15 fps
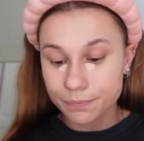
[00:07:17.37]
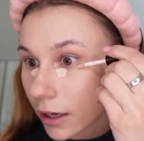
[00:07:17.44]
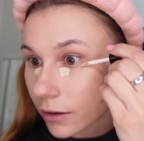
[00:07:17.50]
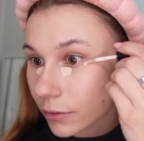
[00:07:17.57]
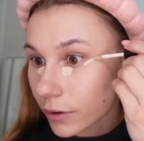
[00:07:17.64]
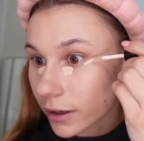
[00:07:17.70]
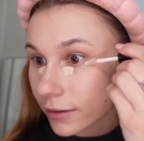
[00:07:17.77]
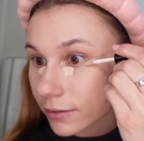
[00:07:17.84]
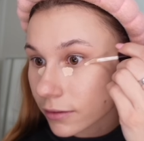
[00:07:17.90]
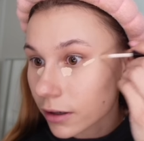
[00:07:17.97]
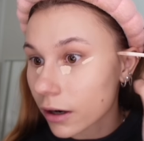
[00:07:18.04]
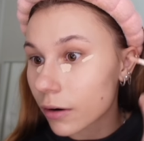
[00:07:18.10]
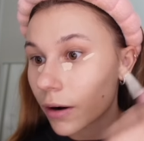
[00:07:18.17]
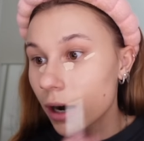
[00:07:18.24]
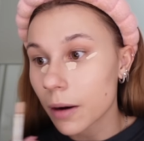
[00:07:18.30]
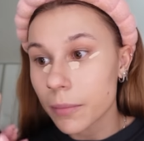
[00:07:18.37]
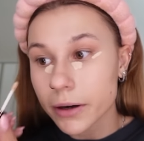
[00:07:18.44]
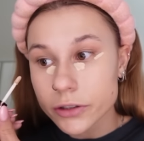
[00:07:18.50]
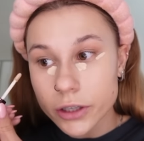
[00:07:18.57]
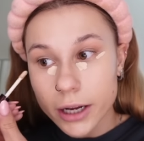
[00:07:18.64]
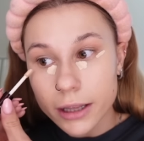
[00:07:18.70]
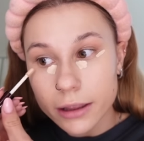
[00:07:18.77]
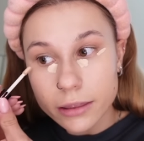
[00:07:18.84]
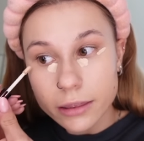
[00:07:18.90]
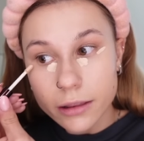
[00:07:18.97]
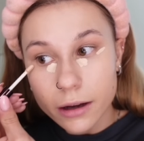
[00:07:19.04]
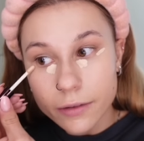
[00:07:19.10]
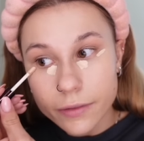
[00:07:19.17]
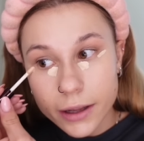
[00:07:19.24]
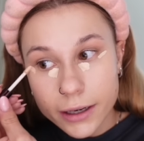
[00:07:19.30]
and you guys know how much I
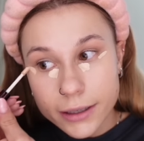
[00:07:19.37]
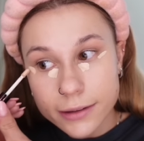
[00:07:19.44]
love that